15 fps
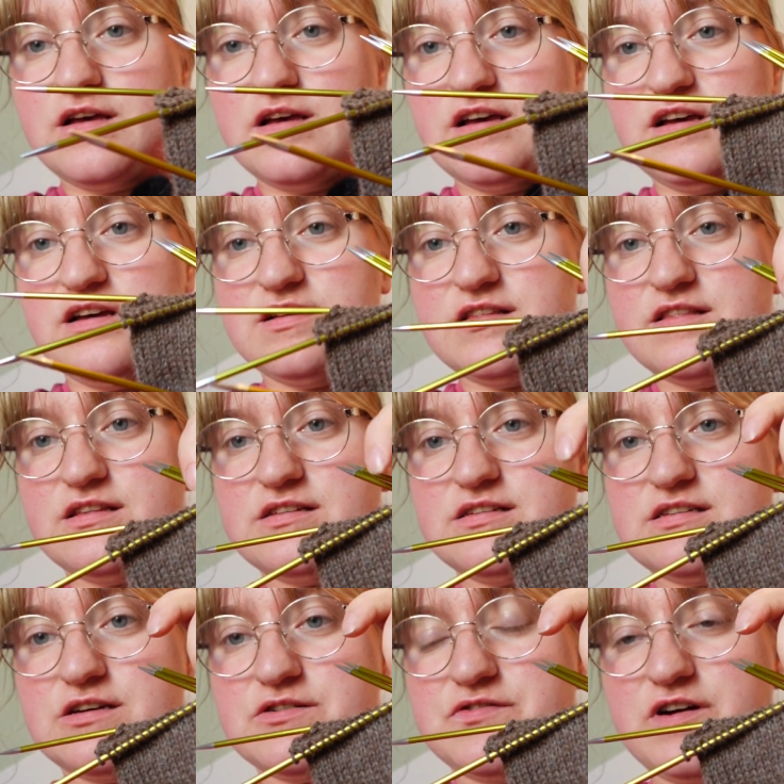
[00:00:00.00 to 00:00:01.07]
And this
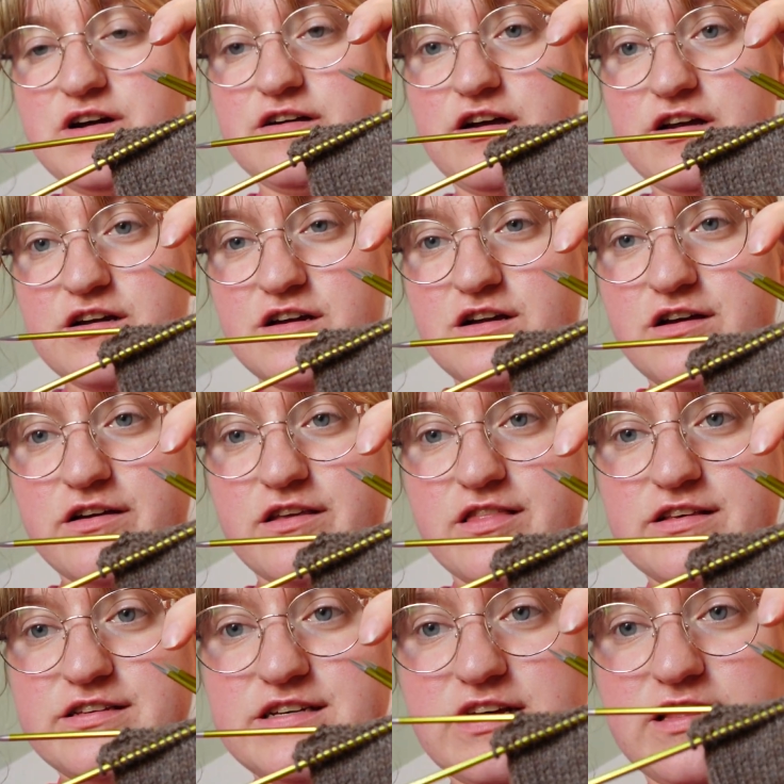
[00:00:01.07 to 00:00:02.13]
is how far I've gotten on
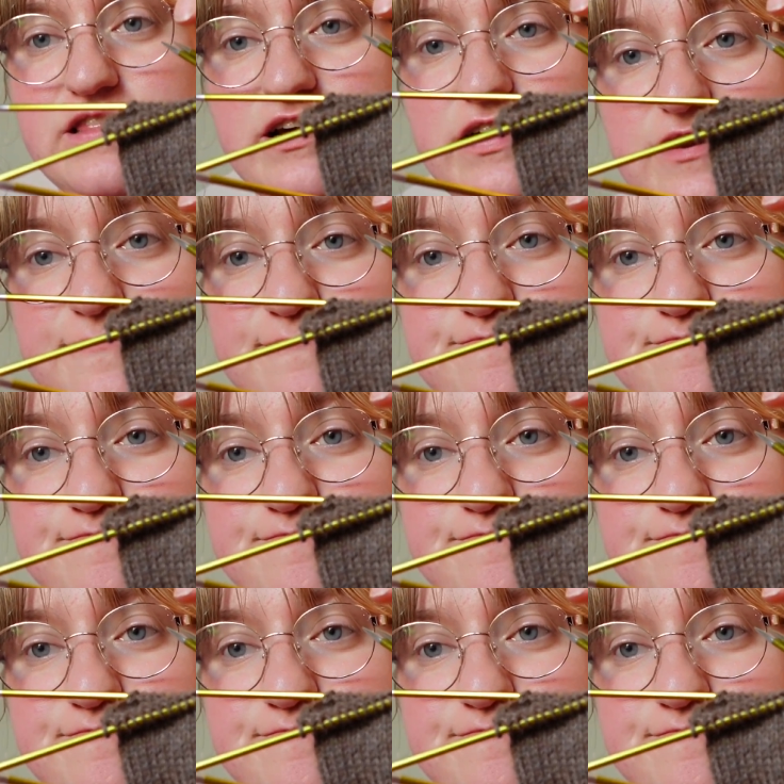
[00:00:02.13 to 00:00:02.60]
the second leg.